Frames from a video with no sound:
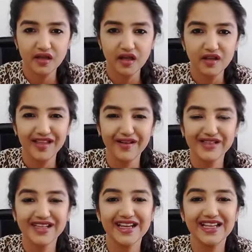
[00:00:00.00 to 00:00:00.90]
You know, there
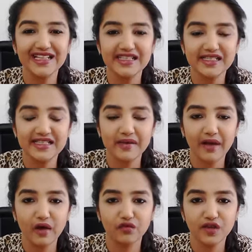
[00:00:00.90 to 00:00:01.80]
is an innocence
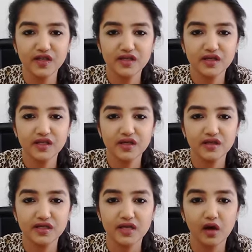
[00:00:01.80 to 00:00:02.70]
about this,
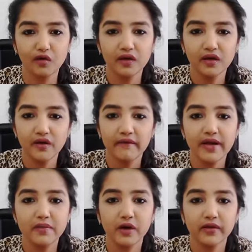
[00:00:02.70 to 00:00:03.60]
this whole
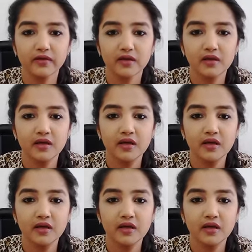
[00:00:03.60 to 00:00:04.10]
rebirth